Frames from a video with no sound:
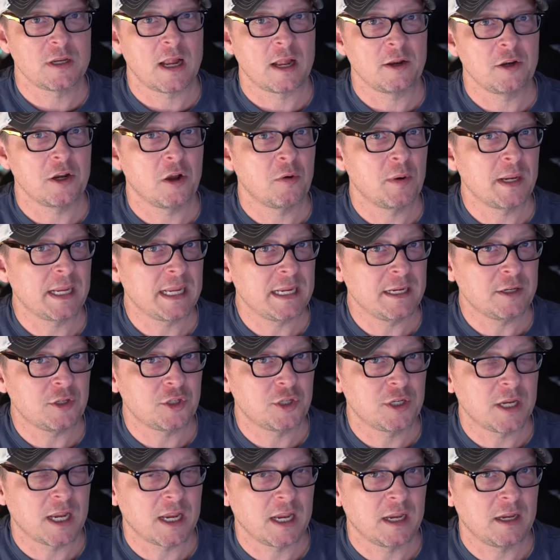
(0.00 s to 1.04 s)
not knowing each
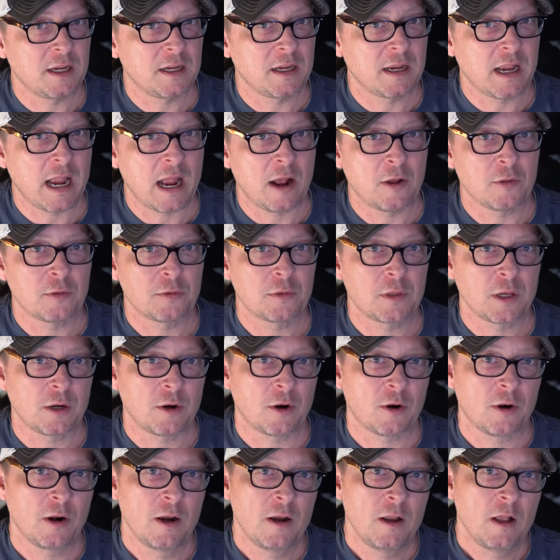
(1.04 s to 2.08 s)
day how
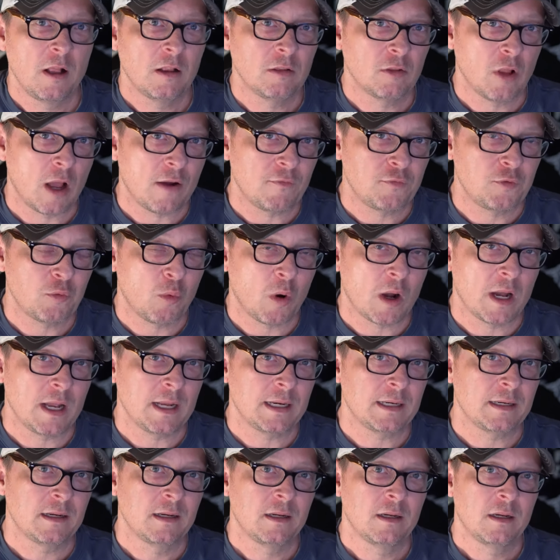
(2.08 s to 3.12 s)
their loved
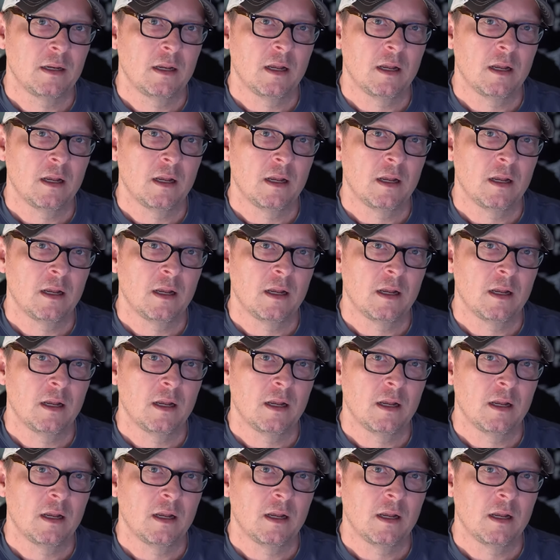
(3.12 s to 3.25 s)
one